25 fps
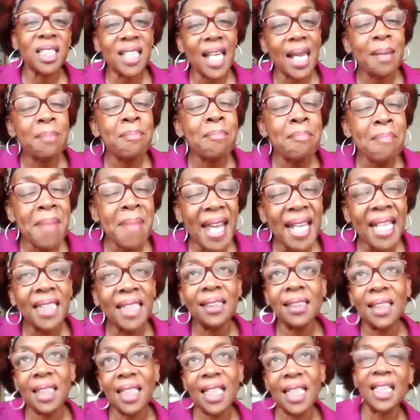would say
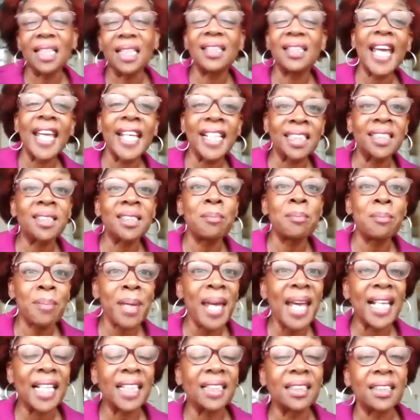mainly aches and
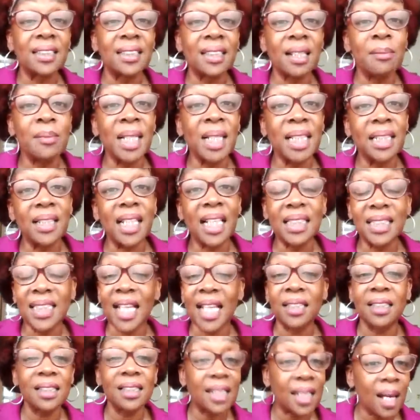pains. I mean, they
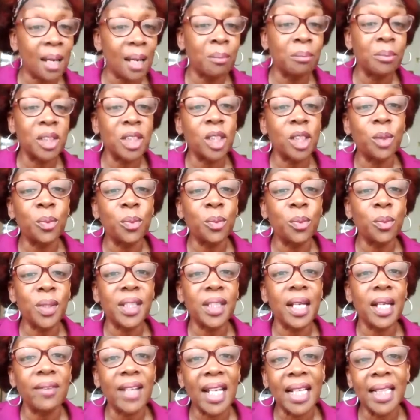tend to come to you with
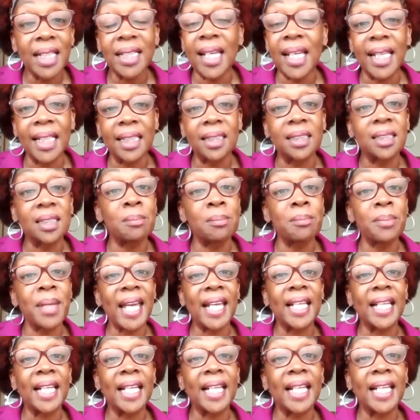their aches and
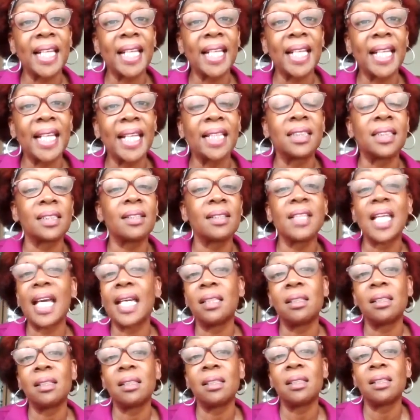pains, and
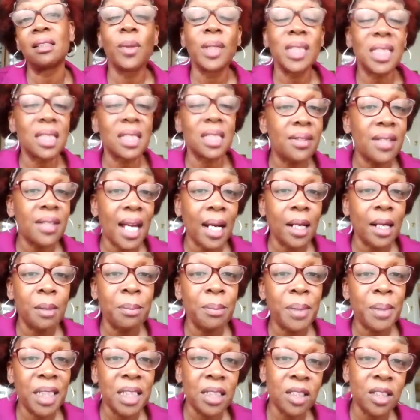then,
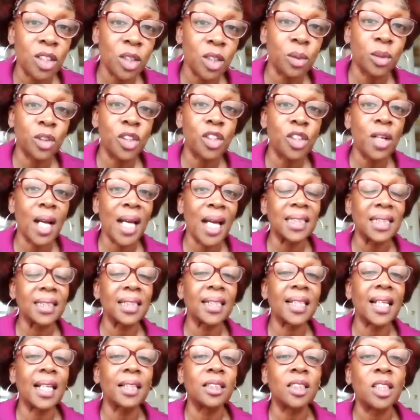as a therapist, you'll
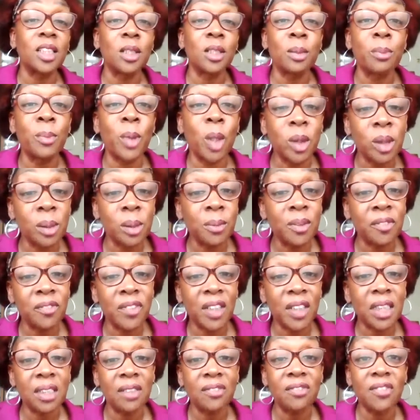try to get to the
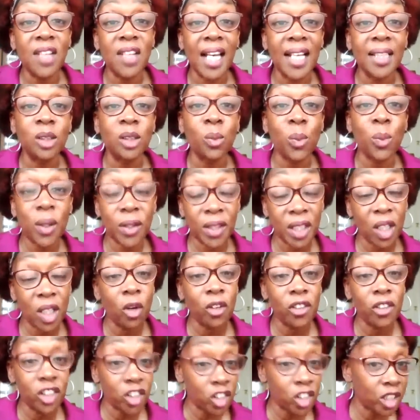bottom of it to find what
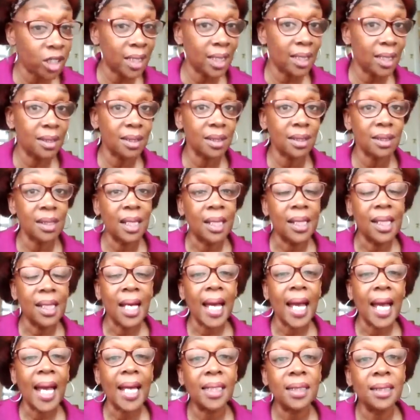the origin is,
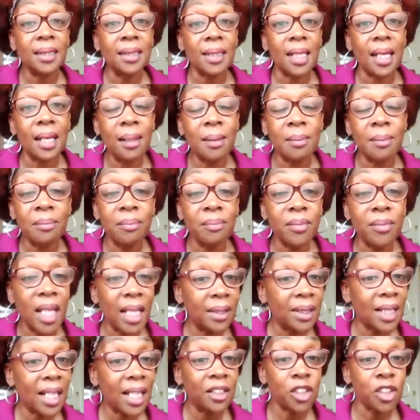and
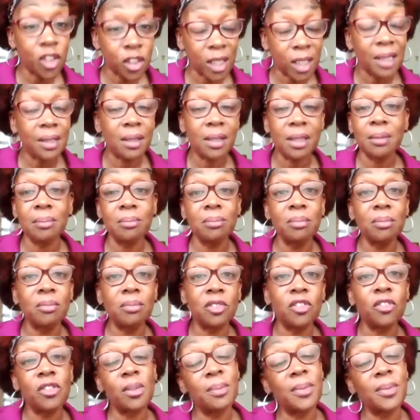then treat them
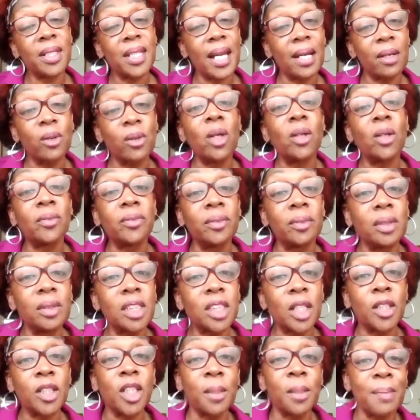from there on. So
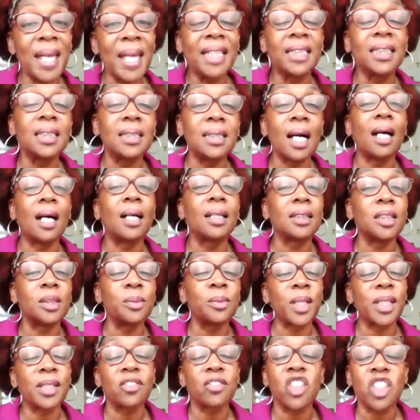you may start
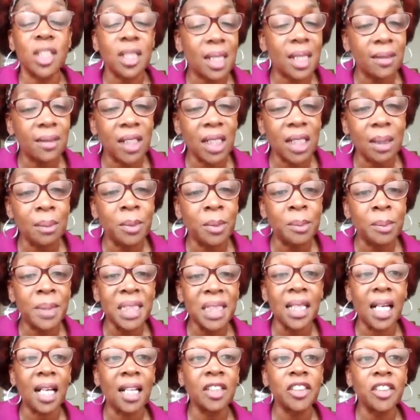with just giving them a
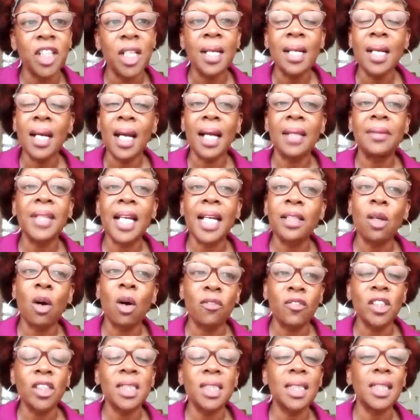massage, and then
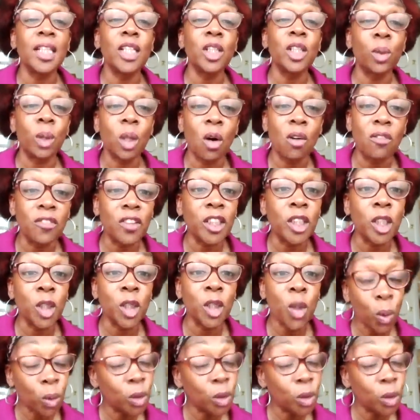obviously you'll offer your